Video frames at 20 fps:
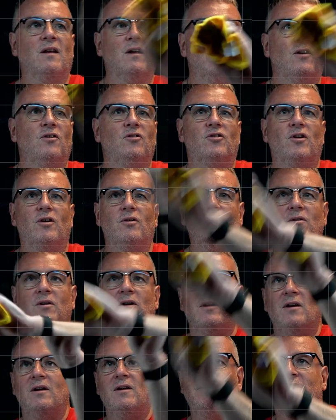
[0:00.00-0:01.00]
So
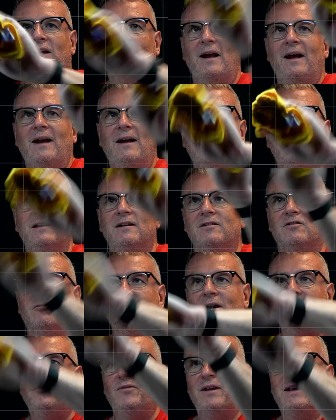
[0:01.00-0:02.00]
that
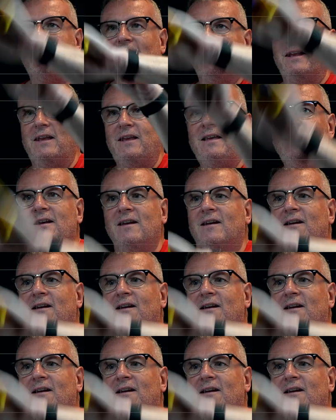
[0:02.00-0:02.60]
graphically